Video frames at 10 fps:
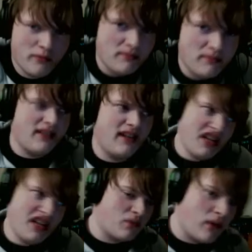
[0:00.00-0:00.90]
Norman being
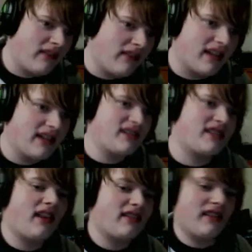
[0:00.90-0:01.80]
dead and his wife dead. It
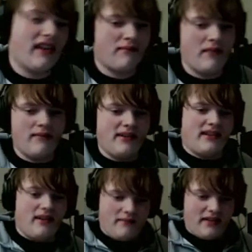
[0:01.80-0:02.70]
just sounds like maybe
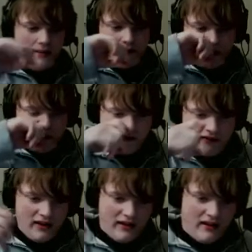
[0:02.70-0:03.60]
some type of
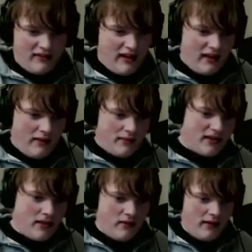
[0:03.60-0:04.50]
thing
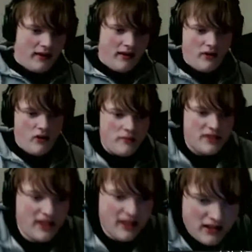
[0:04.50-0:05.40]
was going on.
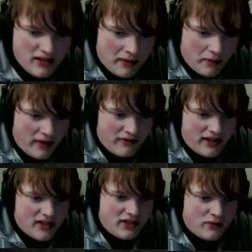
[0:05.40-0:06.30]
Home is dedicated to my
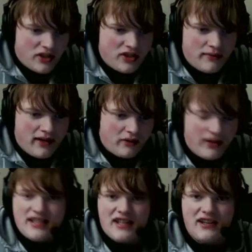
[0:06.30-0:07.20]
wife Nancy. Watch your back.
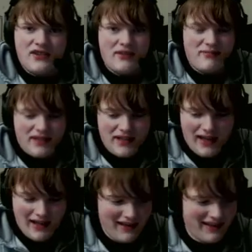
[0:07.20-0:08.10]
Well, that's kind of creepy.